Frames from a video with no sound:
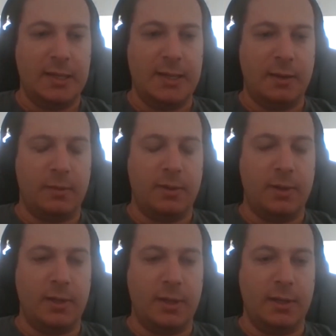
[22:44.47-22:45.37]
Now, right.
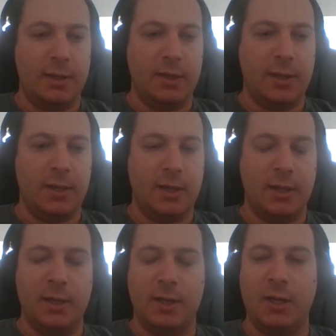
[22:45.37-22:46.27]
a,
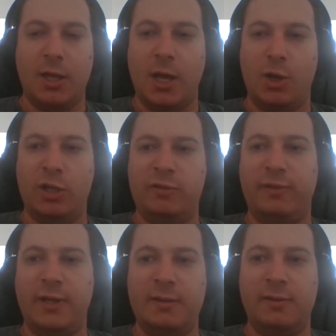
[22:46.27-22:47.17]
a, a, good
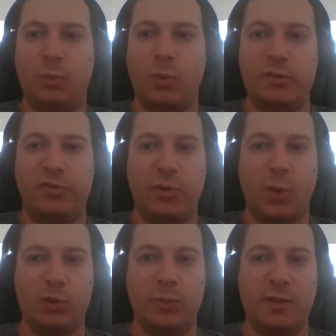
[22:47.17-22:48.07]
friend once
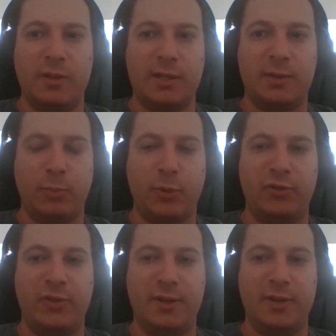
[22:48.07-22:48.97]
told me that a
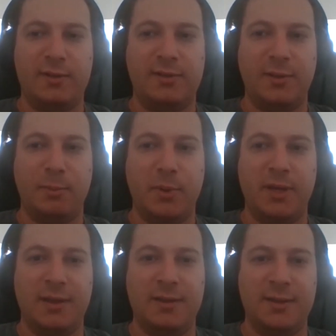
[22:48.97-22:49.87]
person needs to
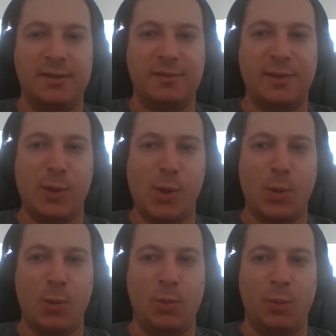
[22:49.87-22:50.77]
be needs to
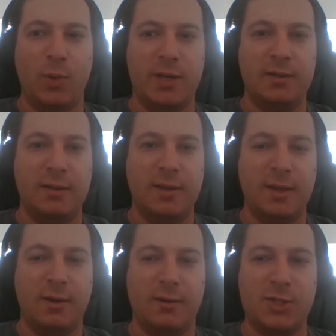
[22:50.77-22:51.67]
know when
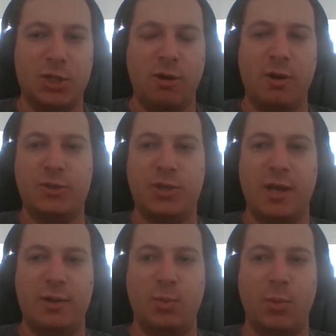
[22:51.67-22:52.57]
they are in charge
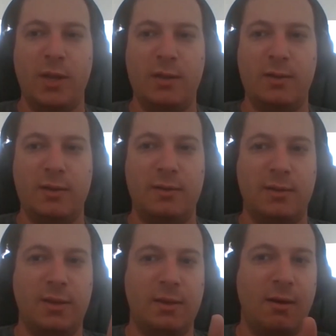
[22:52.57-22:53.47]
and when
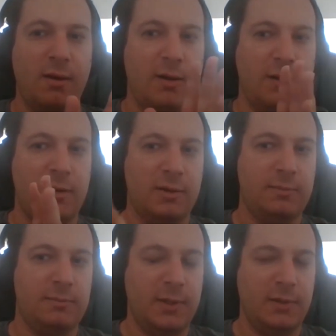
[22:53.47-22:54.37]
they
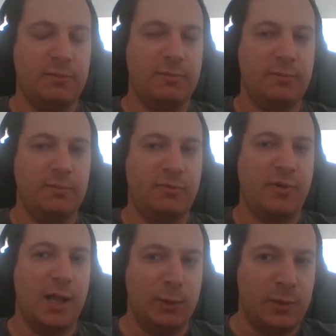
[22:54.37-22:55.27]
are you know,
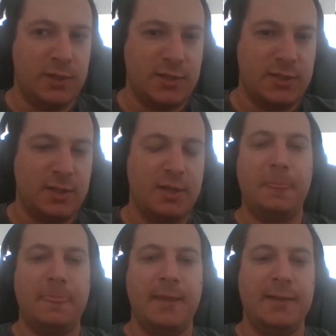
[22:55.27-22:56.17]
followers.
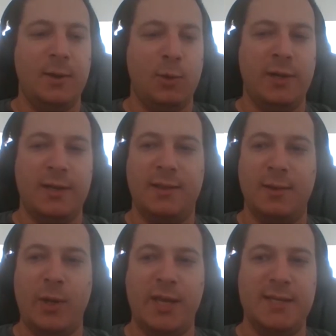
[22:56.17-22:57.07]
In, uh, or
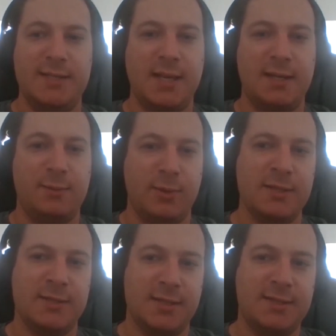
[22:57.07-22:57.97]
the way he said it
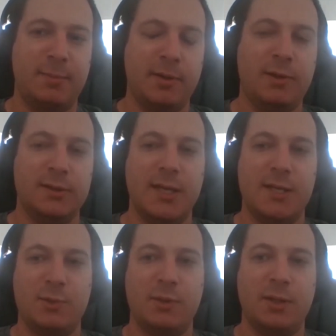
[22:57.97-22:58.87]
was is typical to
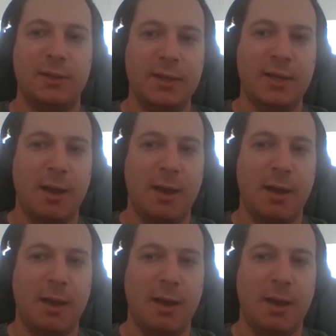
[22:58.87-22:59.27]
Israel.